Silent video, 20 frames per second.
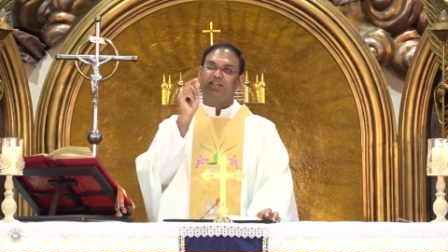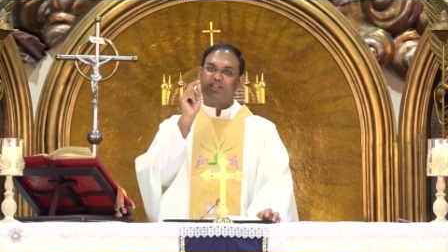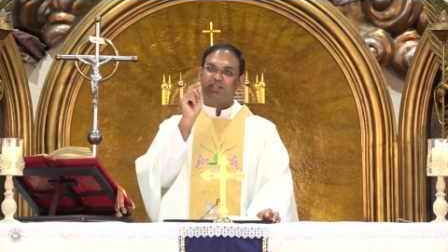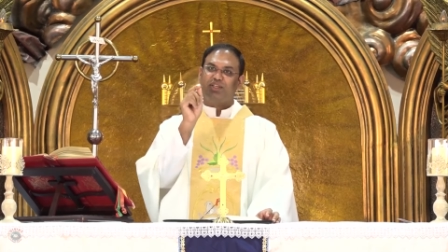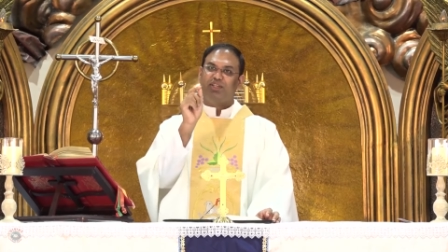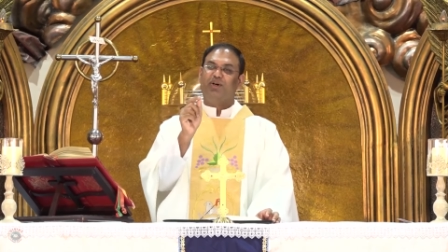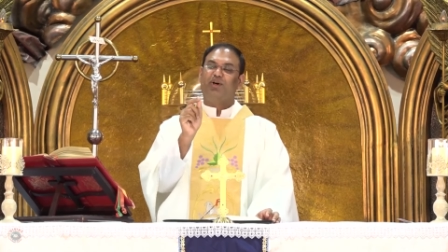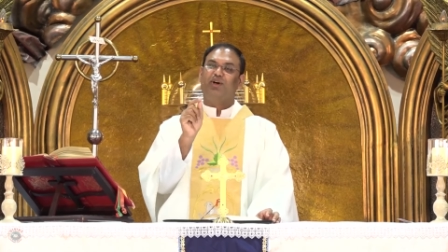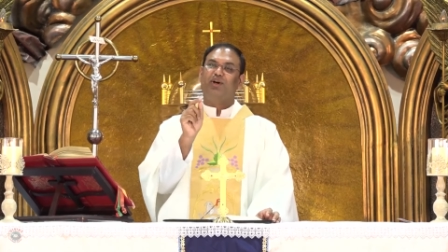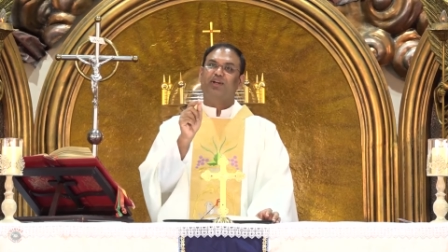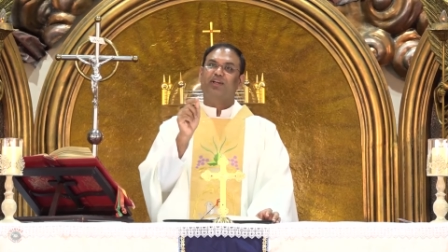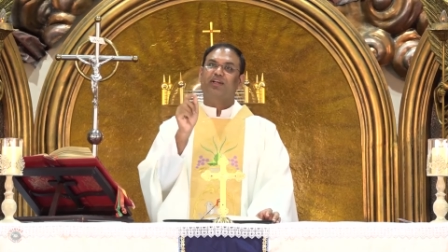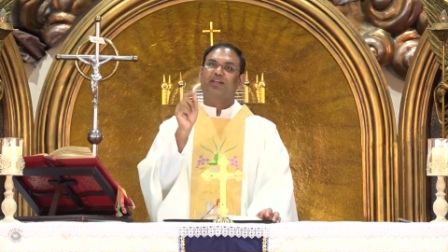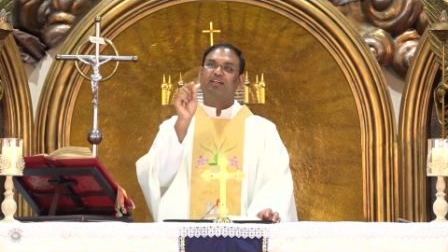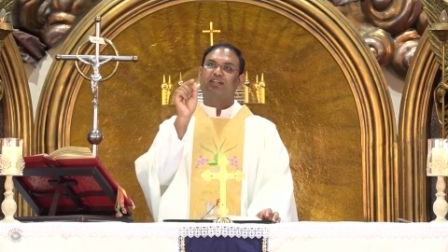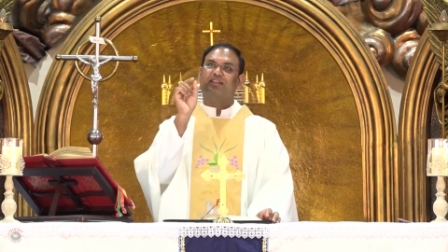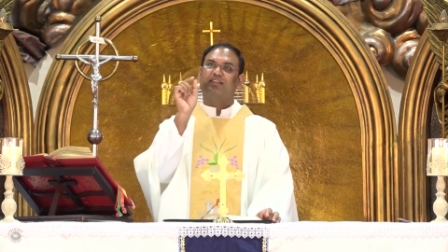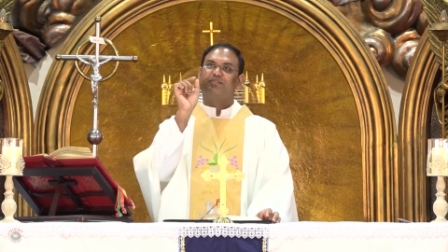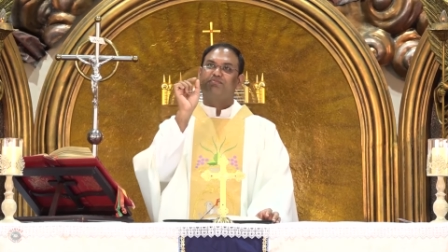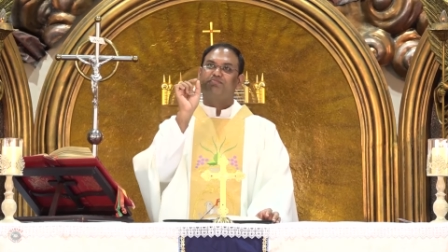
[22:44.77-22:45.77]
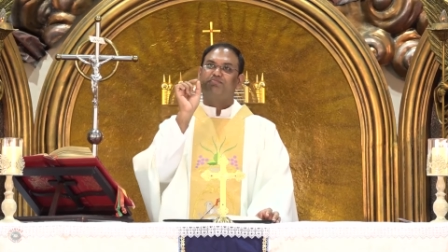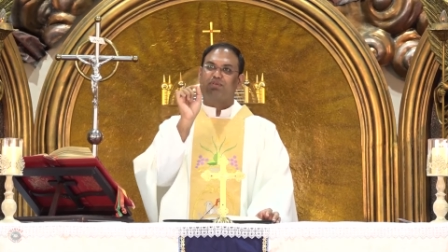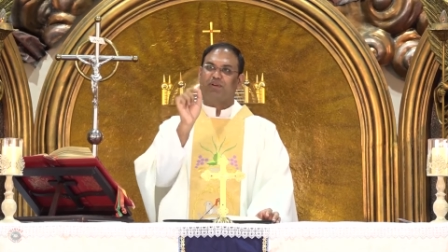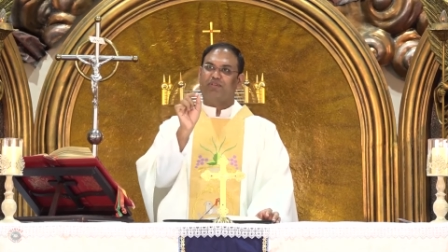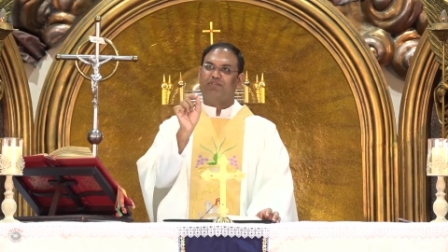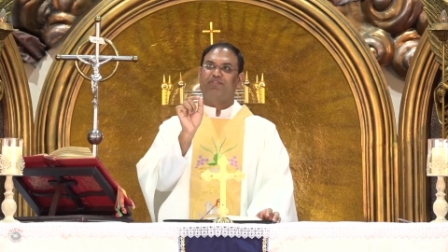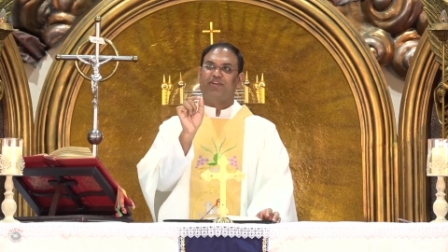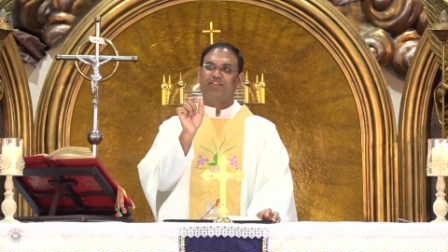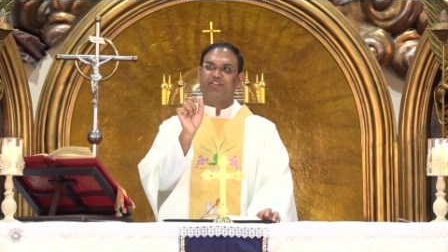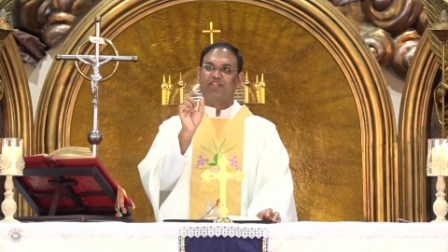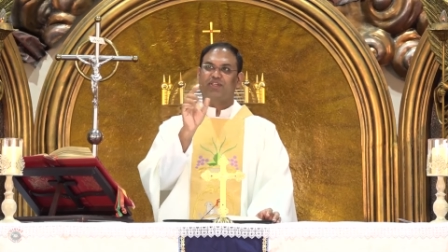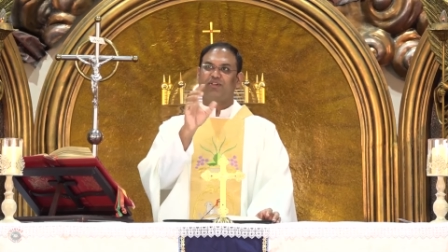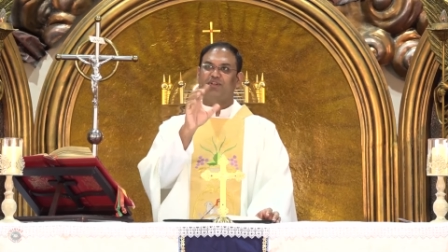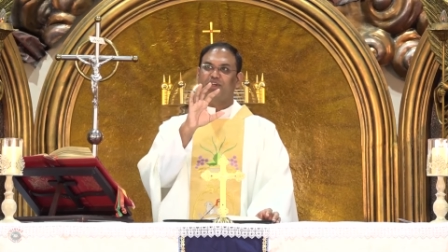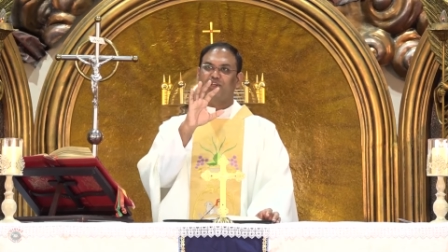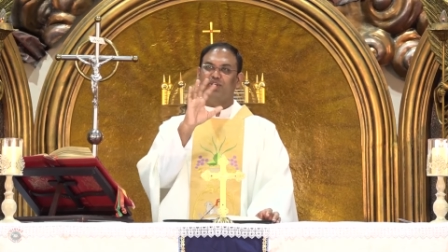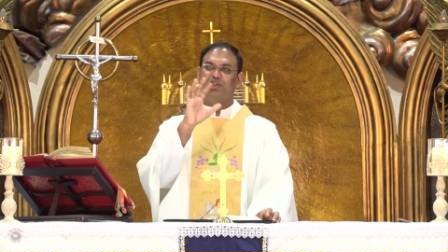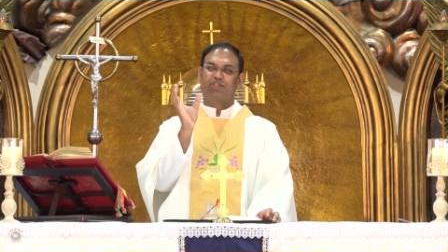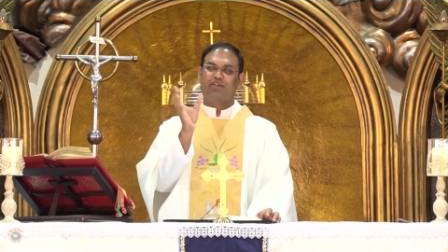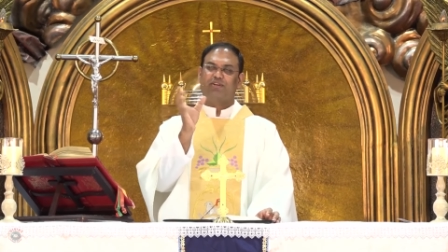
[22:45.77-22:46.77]
your profession
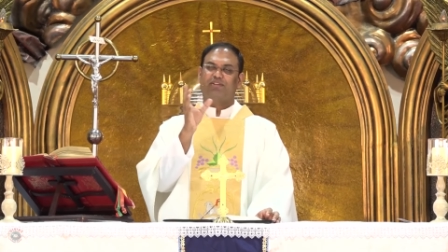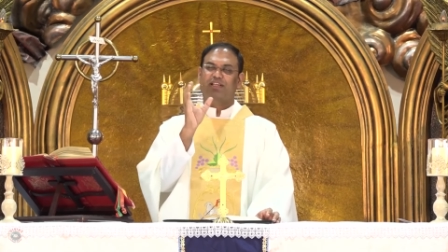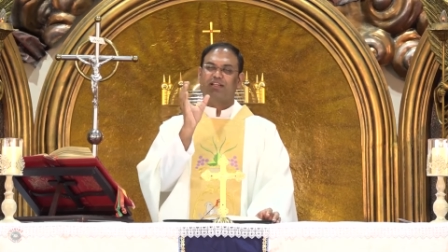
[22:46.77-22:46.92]
or you should